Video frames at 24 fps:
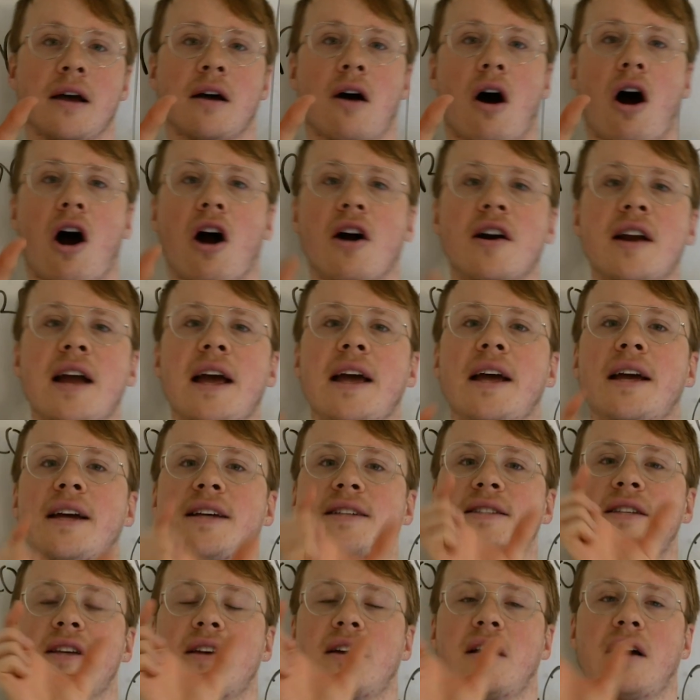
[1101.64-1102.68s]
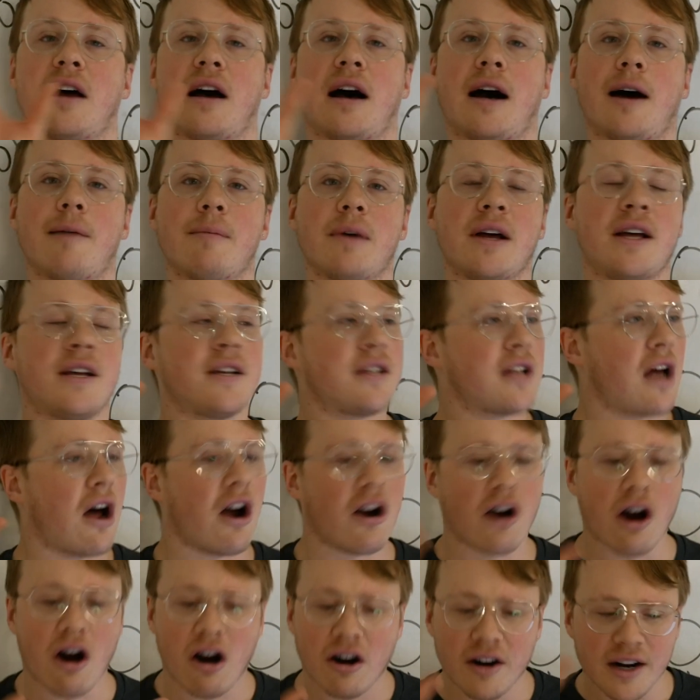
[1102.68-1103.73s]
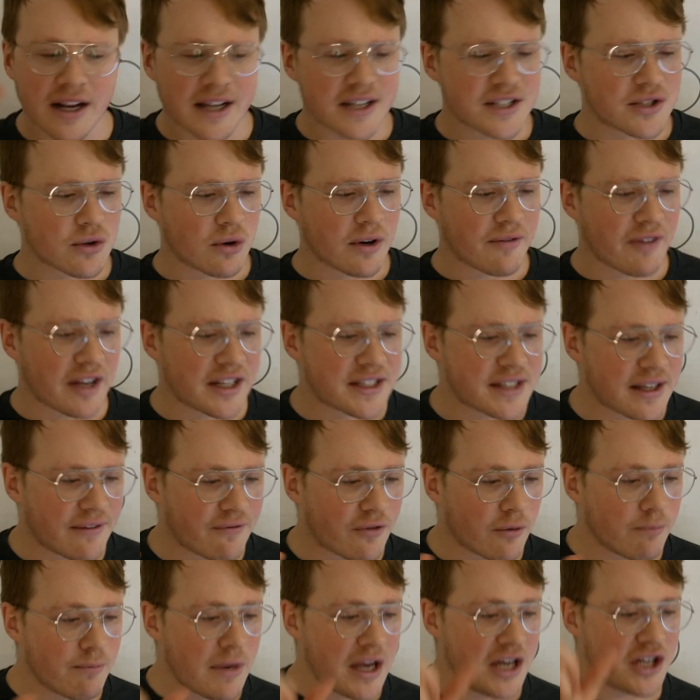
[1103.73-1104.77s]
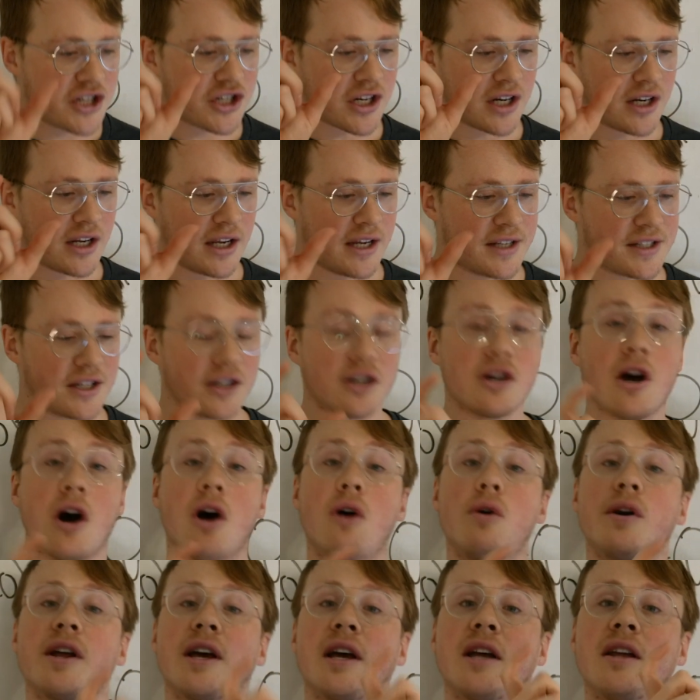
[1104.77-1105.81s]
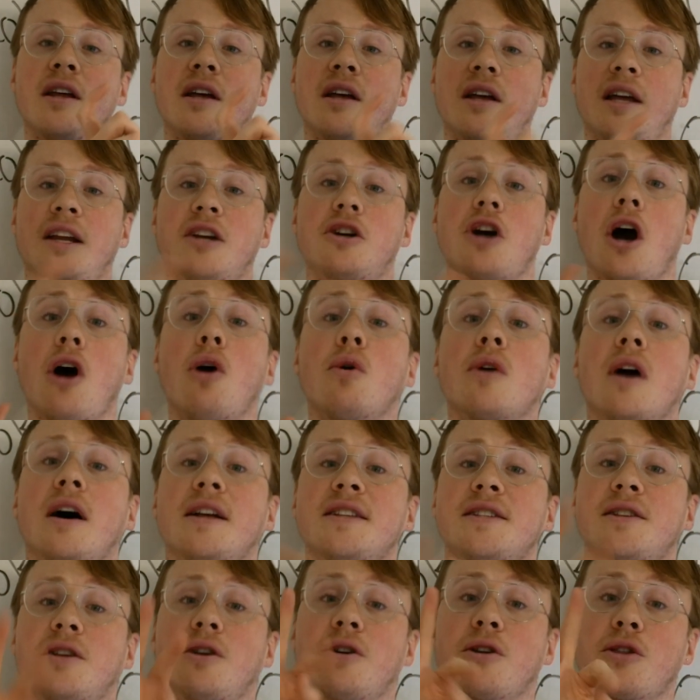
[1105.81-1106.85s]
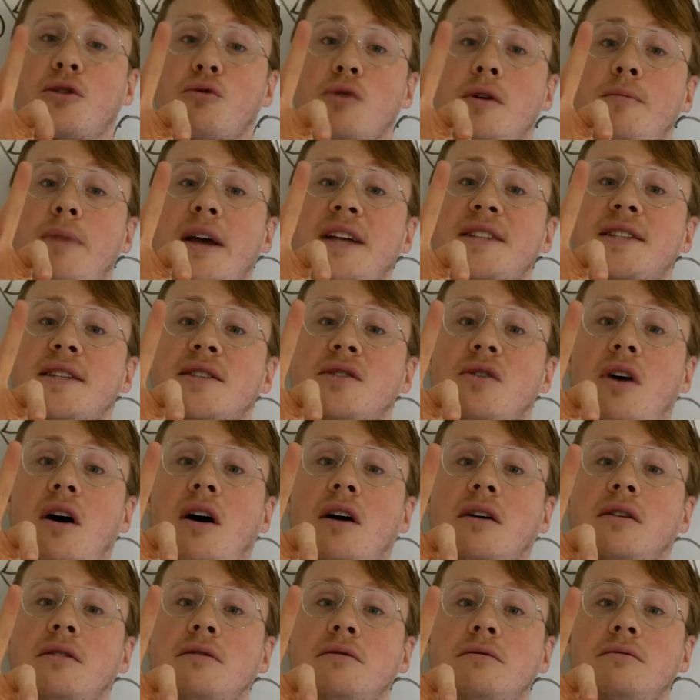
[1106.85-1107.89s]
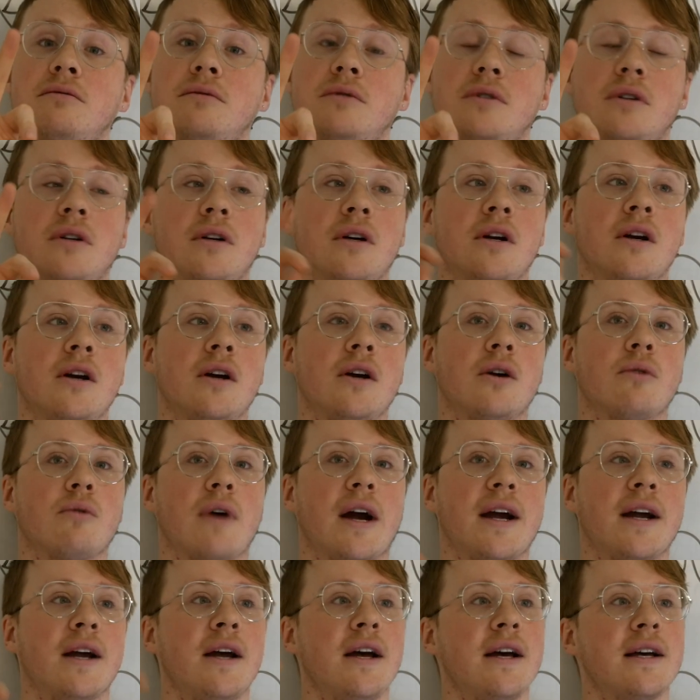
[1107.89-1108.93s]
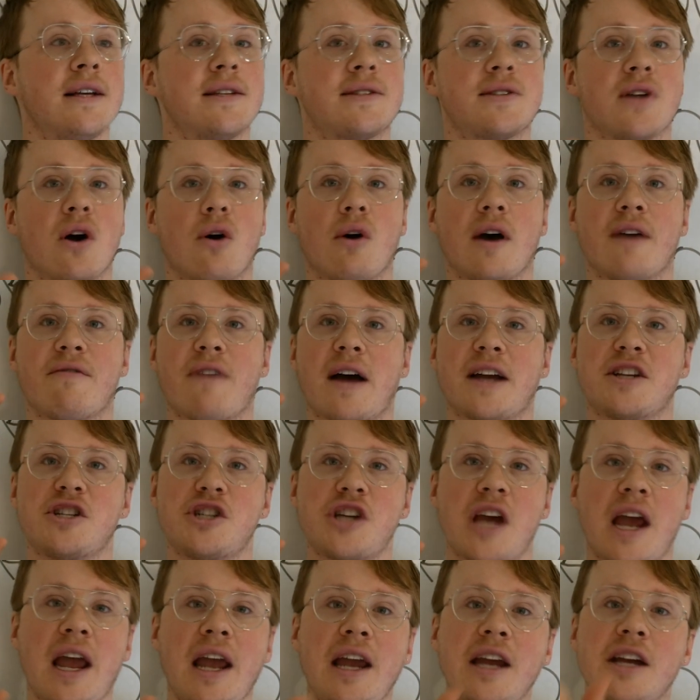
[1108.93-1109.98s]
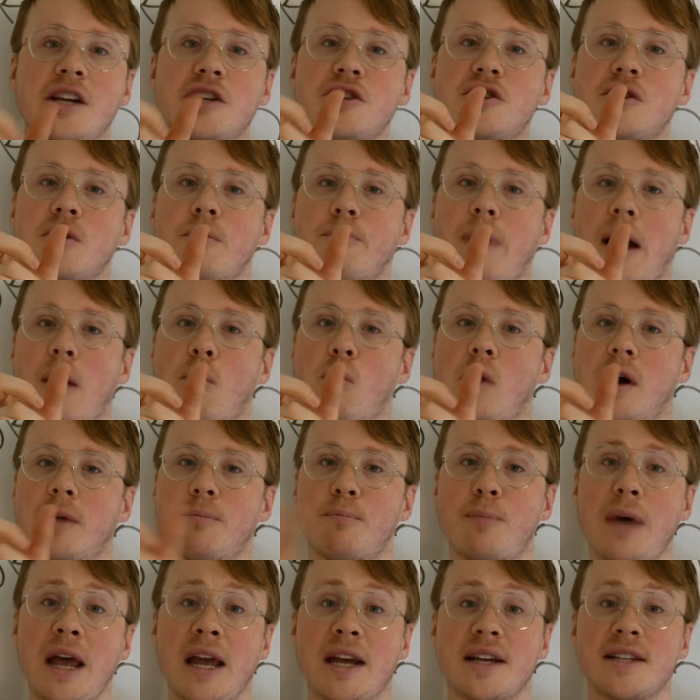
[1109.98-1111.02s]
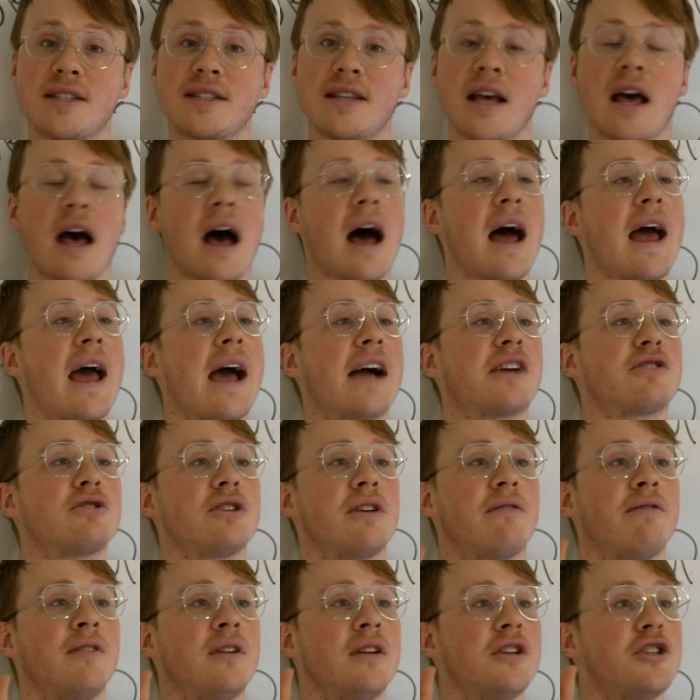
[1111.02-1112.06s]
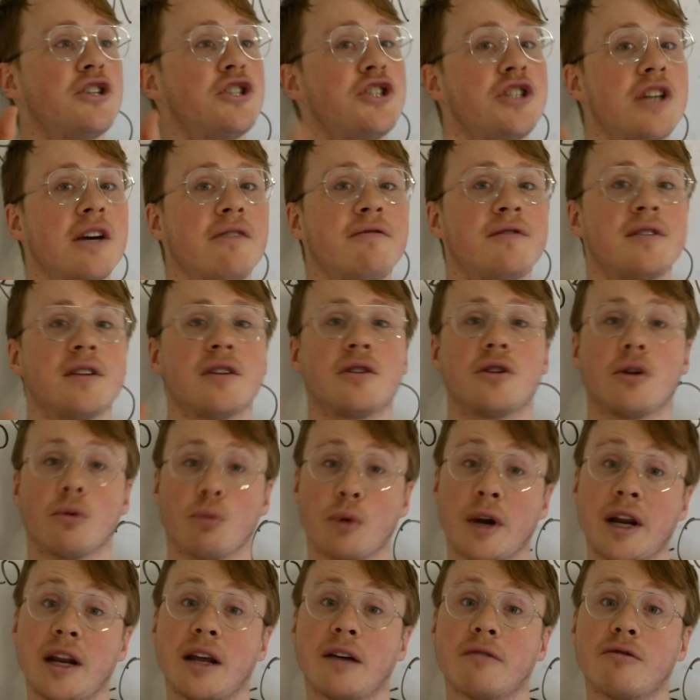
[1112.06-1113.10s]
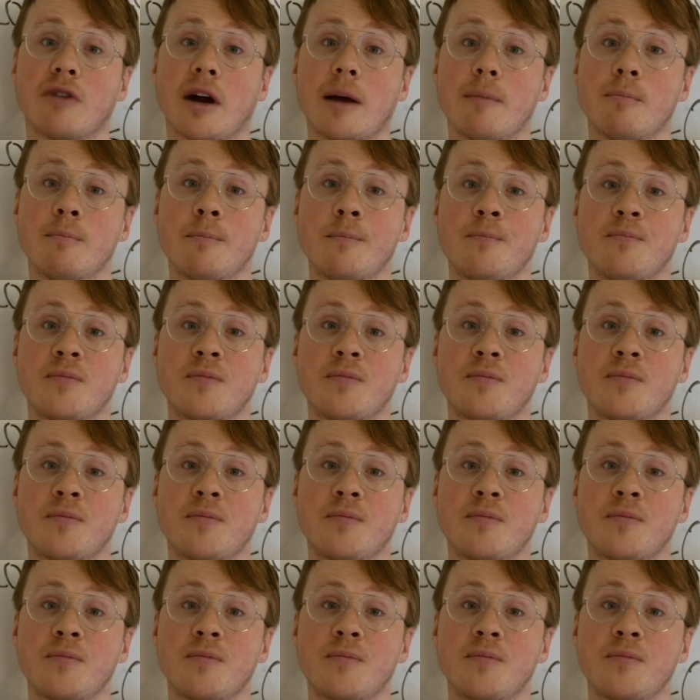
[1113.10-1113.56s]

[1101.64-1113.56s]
RNA is, our RNA its information is encoded in codons that are 3 bases long, right? So if I change by one base, I actually shift the reading frame